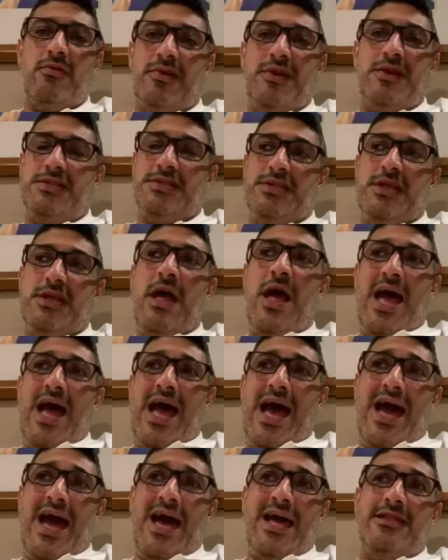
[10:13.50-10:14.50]
the rest.
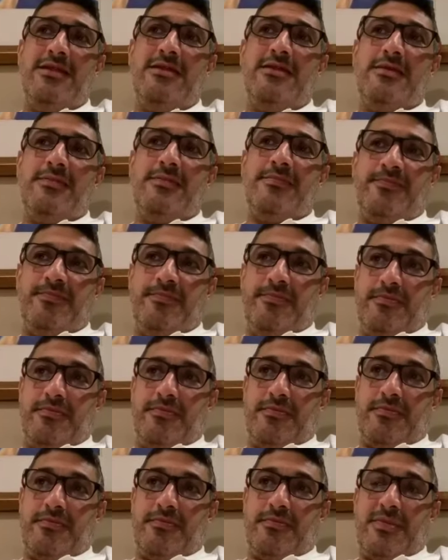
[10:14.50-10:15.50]
And
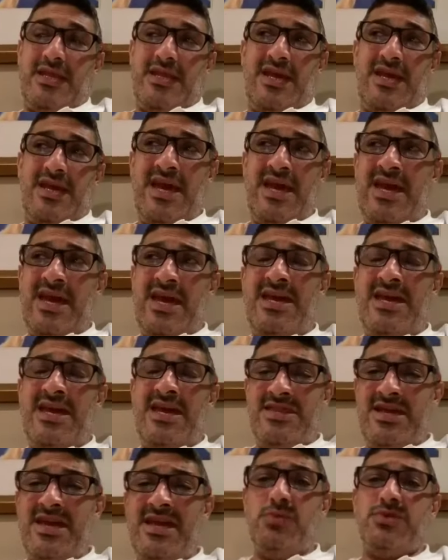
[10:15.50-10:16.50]
in
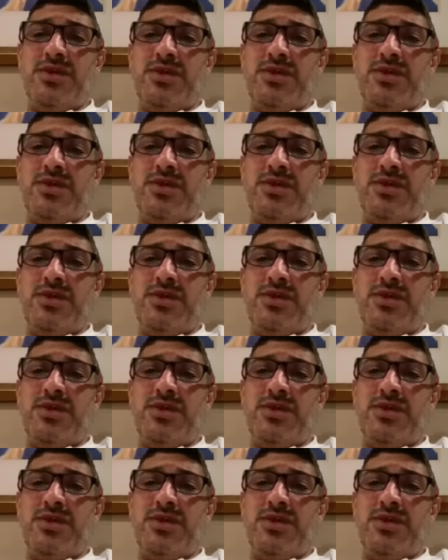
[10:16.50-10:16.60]
the end,